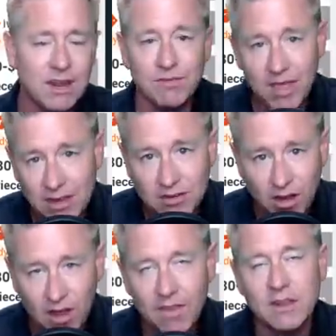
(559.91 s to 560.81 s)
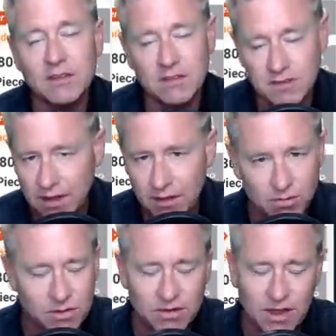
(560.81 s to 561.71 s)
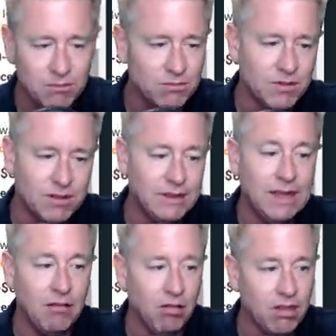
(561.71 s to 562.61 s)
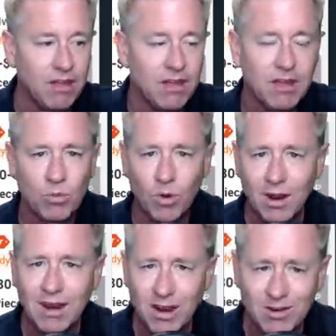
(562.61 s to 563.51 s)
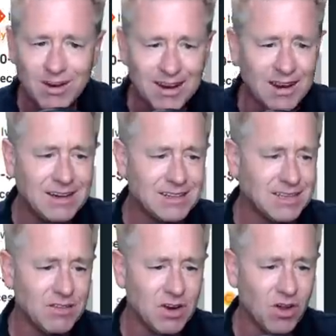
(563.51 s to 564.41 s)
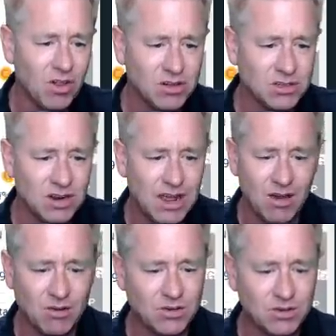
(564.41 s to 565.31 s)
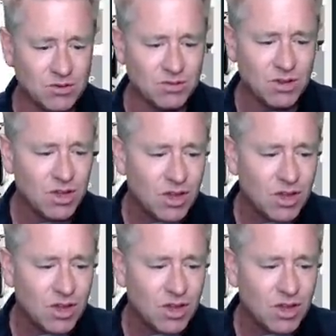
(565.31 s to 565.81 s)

And if that's gone, that's the same, same deal, one hundred ninety-seven dollars on how to